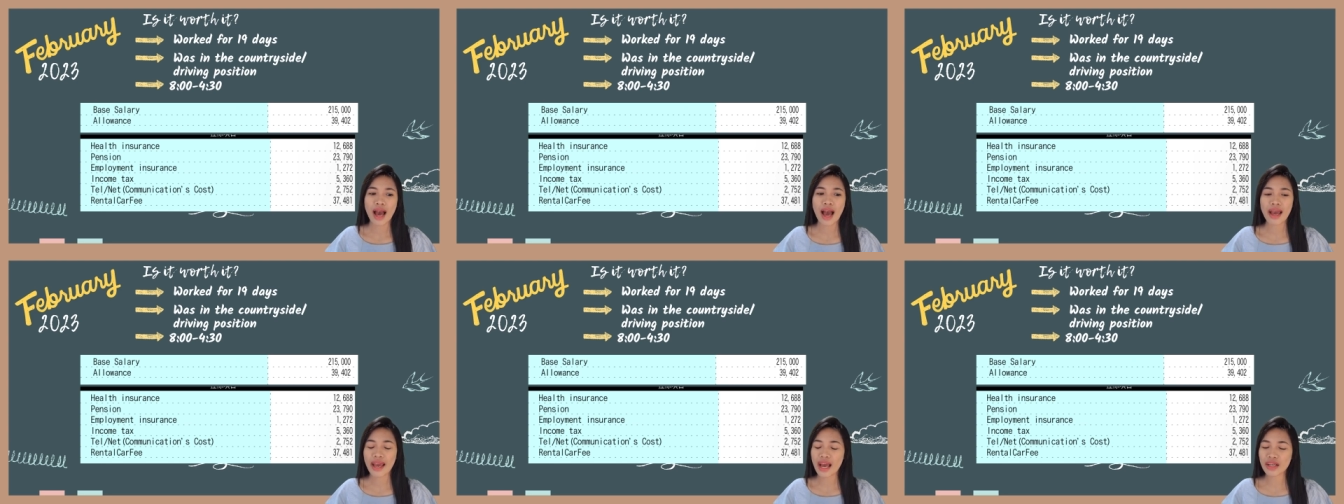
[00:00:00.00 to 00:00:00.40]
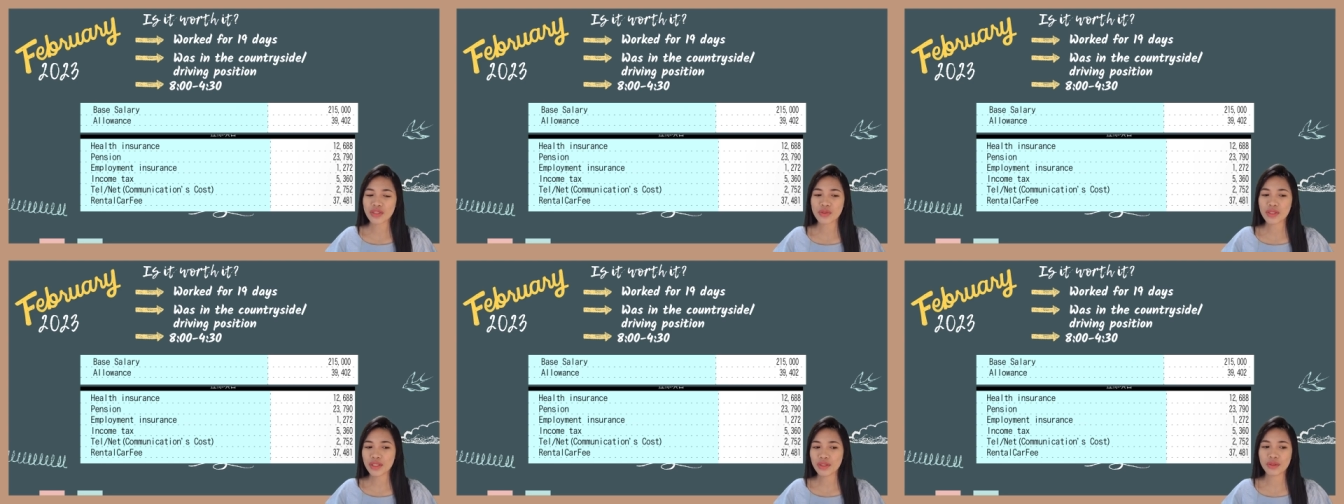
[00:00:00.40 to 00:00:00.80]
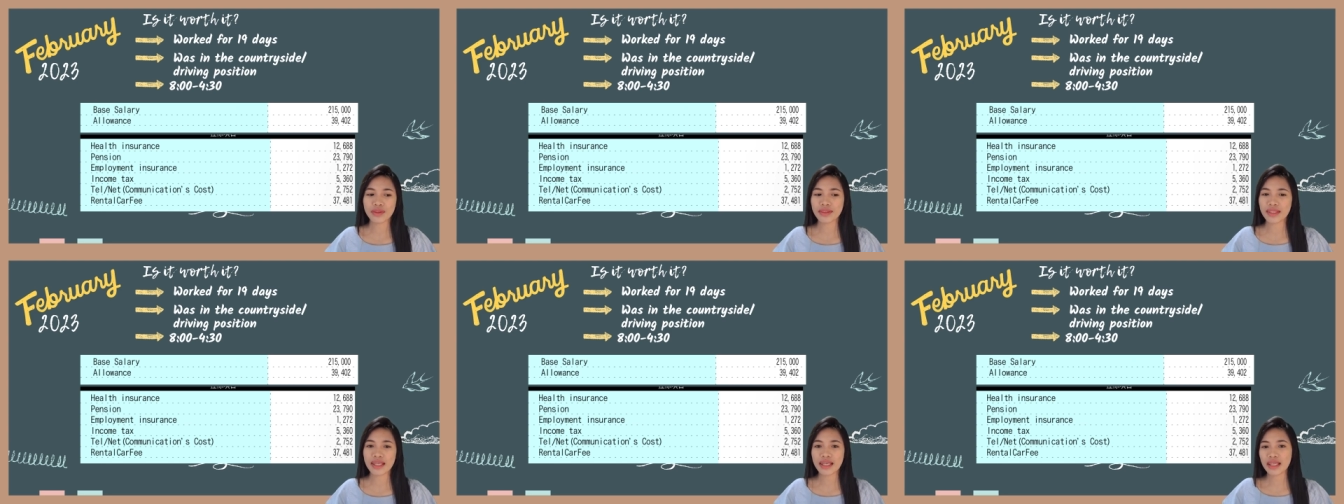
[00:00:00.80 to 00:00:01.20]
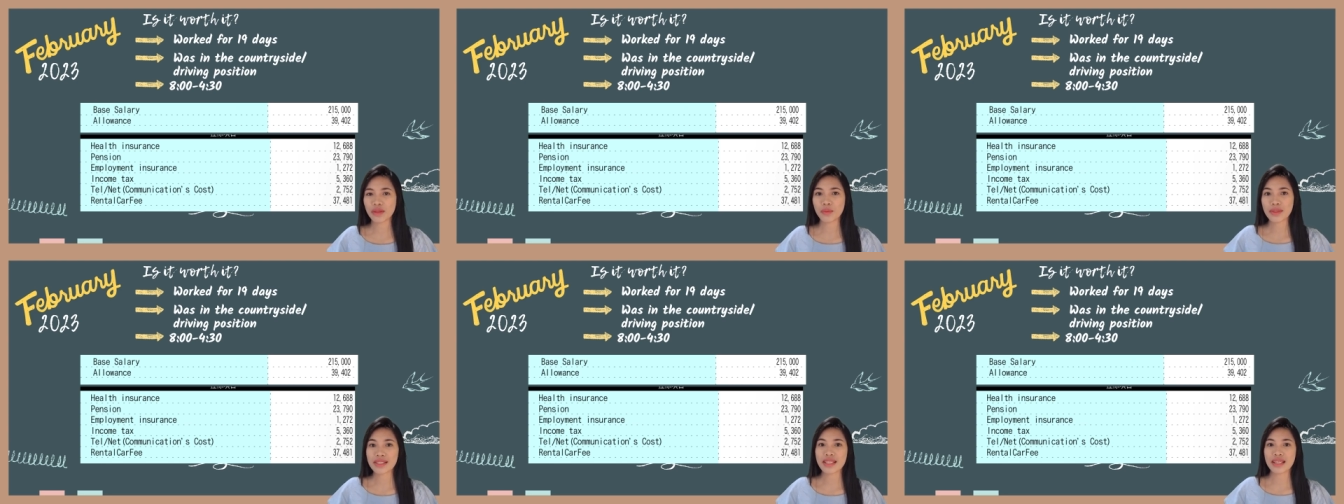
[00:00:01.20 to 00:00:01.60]
I actually don't think
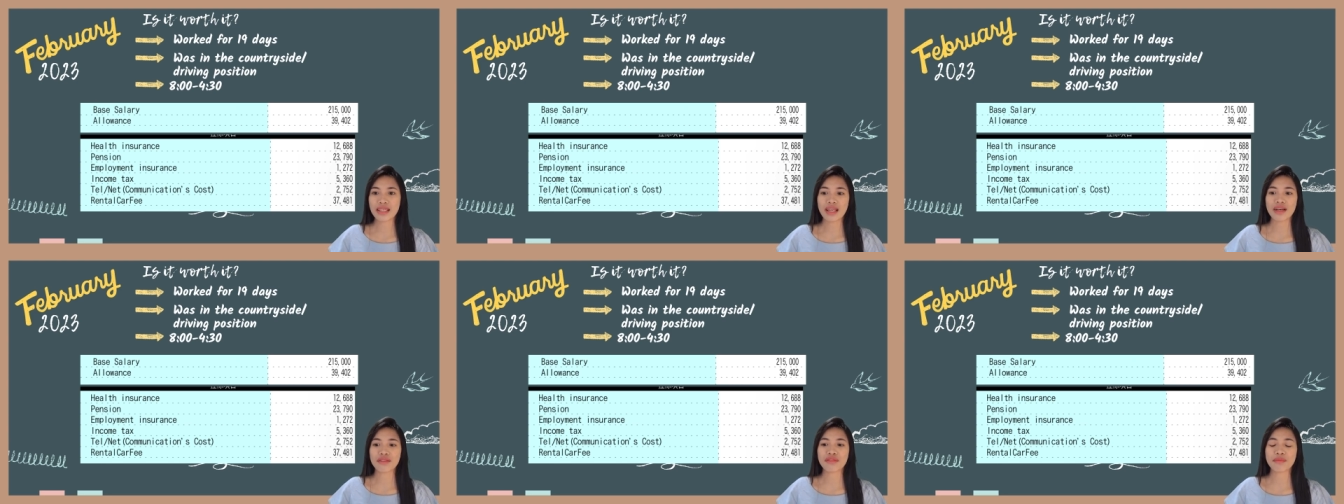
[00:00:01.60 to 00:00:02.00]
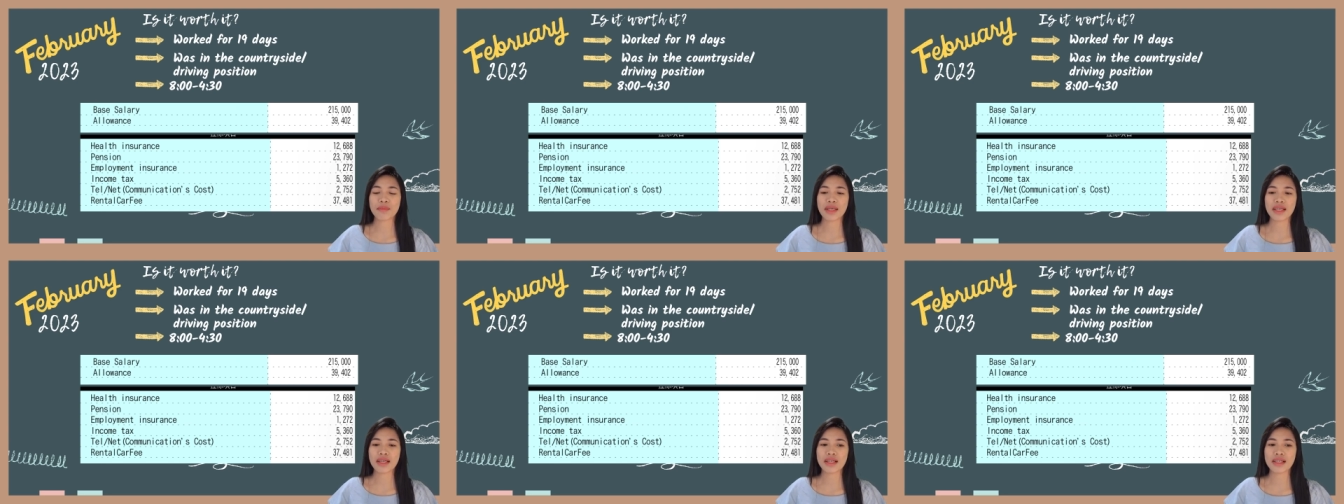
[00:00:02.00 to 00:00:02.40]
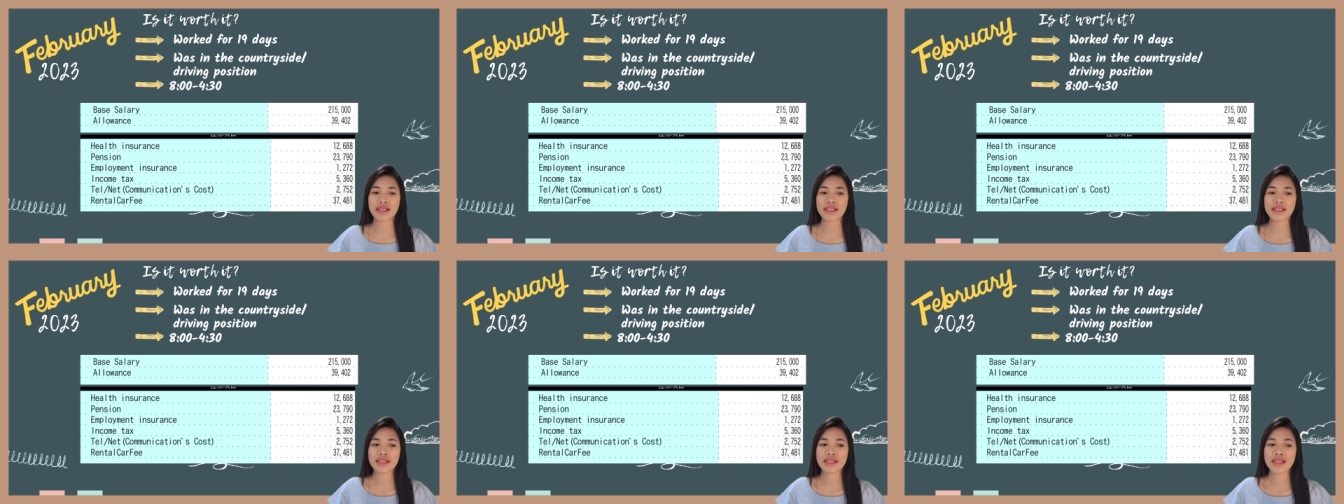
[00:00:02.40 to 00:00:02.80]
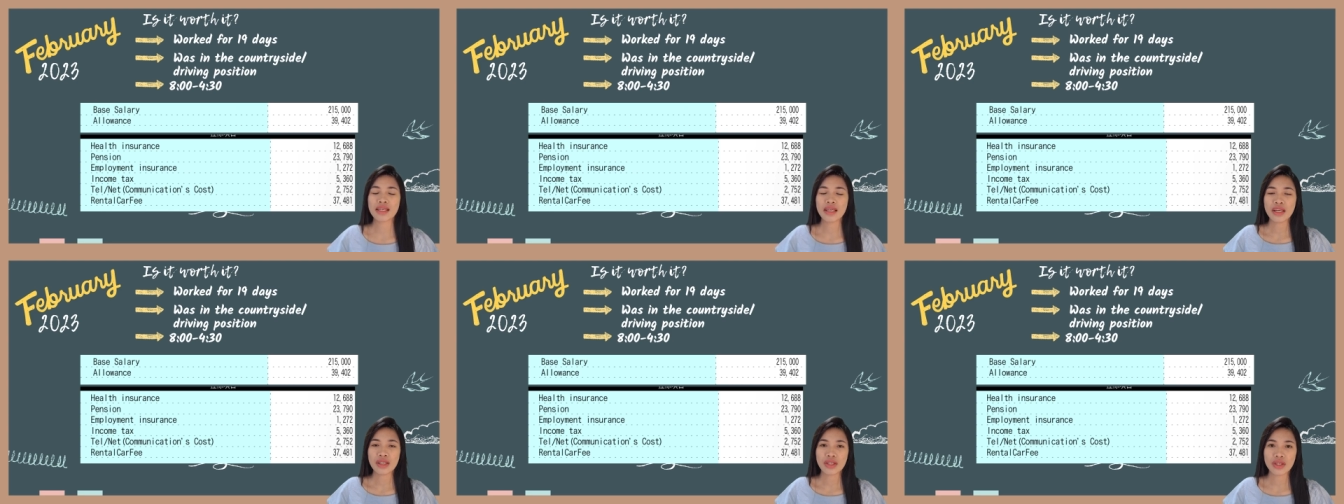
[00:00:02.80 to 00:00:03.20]
it was enough because,
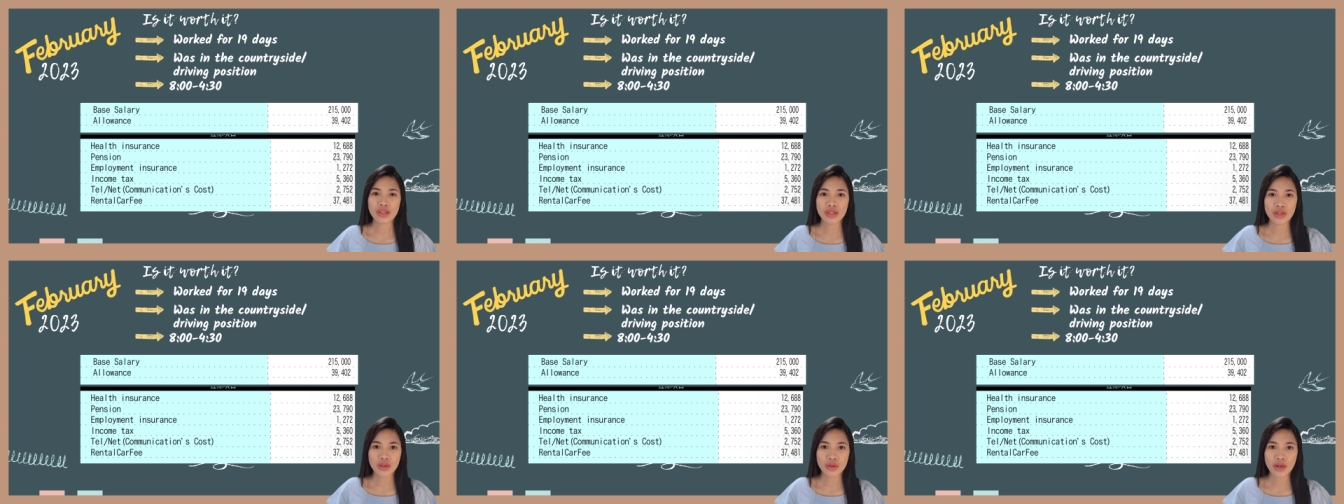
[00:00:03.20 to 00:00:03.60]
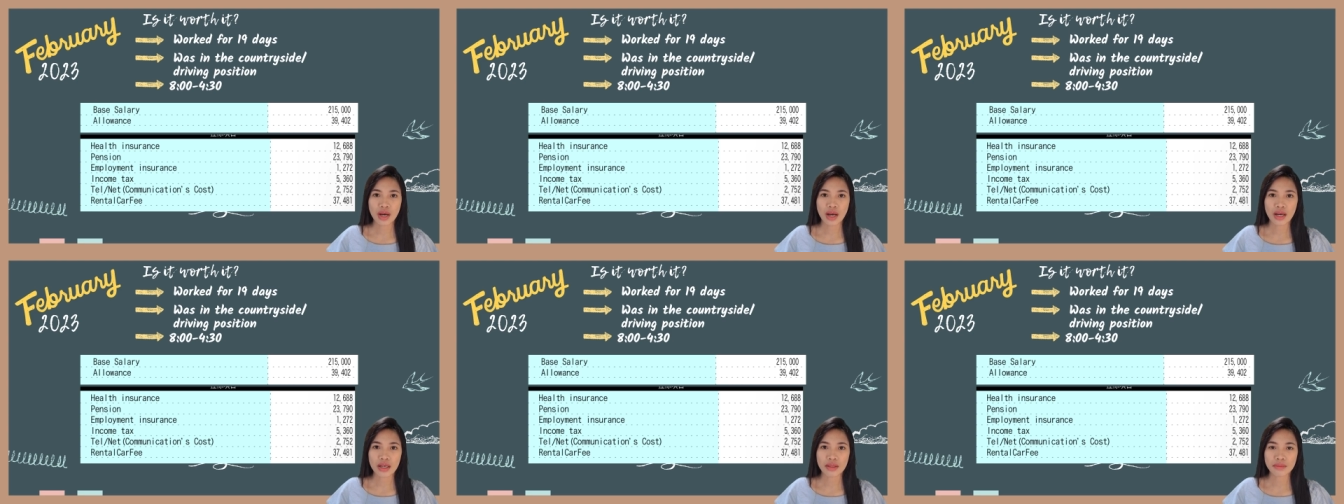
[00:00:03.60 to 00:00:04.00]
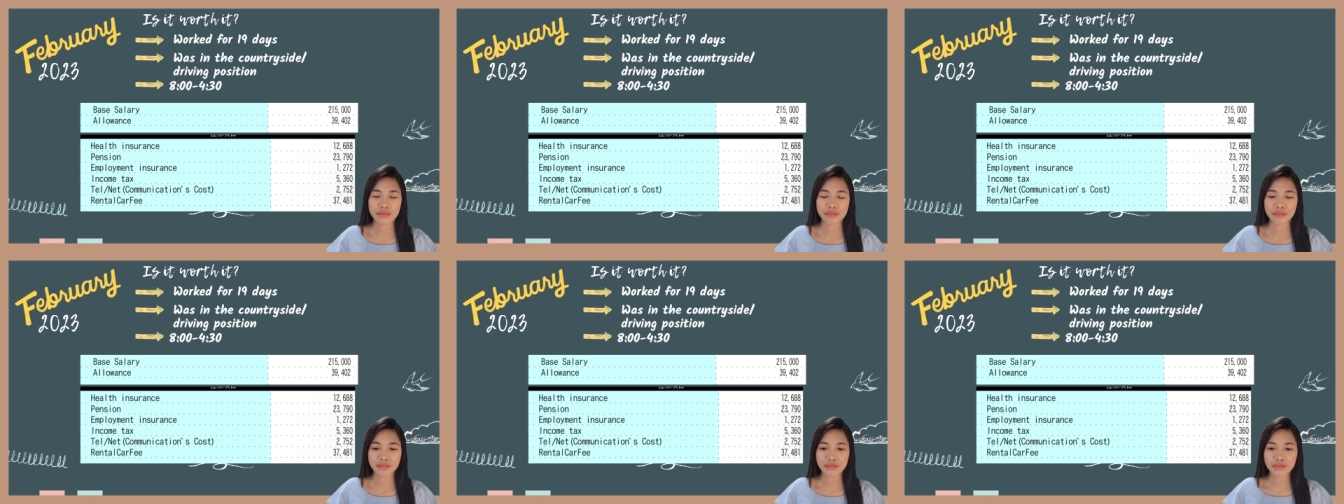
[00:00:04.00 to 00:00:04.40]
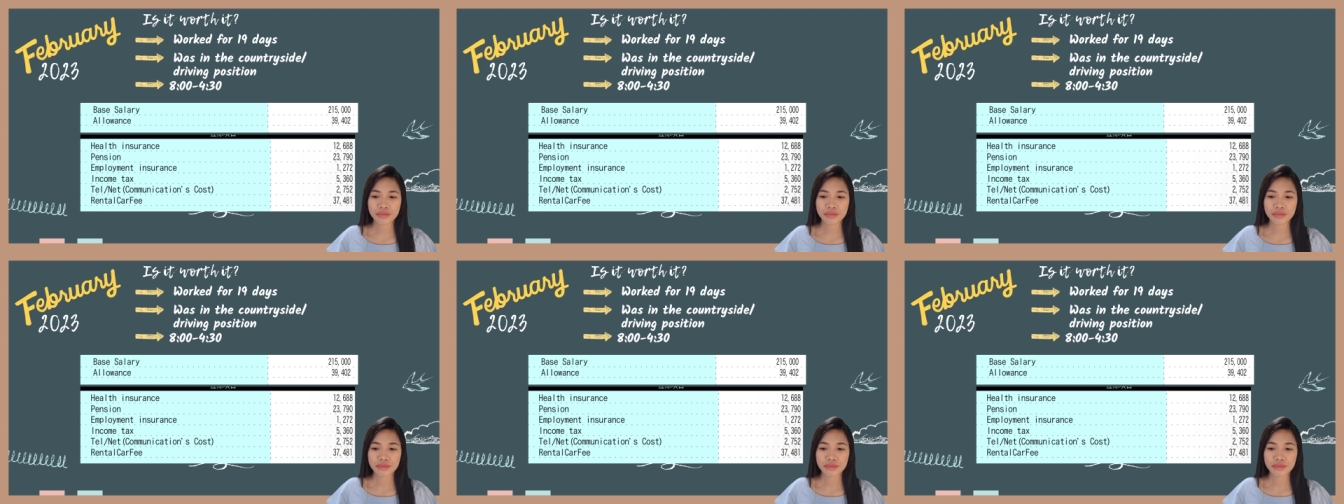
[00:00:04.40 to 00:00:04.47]
you know, um,